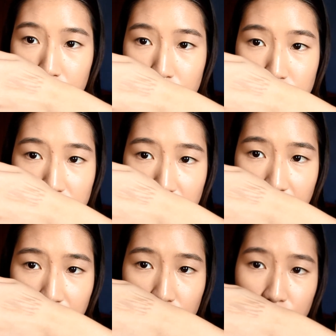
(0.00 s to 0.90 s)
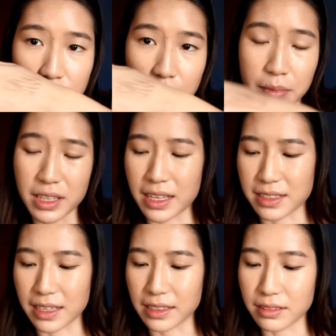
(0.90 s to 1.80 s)
Usually I go for something
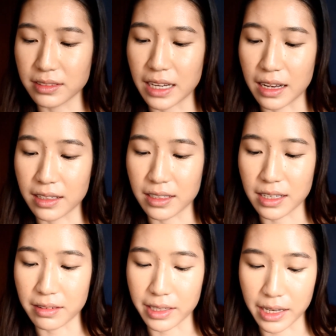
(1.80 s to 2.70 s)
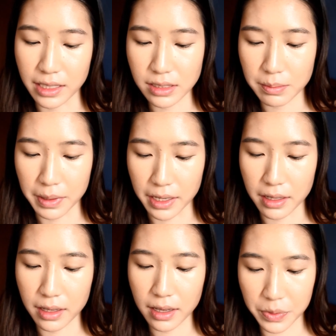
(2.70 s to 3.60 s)
that's a little darker nowadays, but
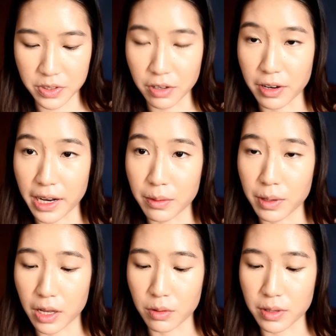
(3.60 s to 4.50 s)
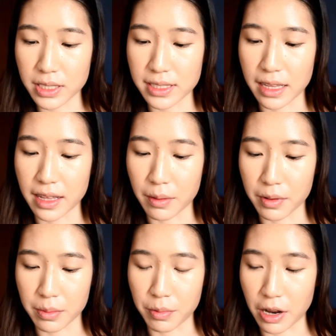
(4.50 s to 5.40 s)
it's alright, we can always set that
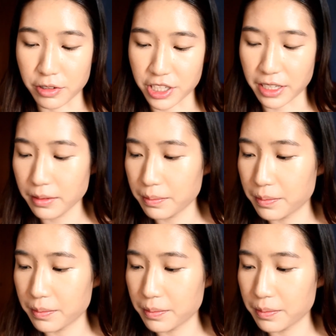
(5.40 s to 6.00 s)
with brow gel.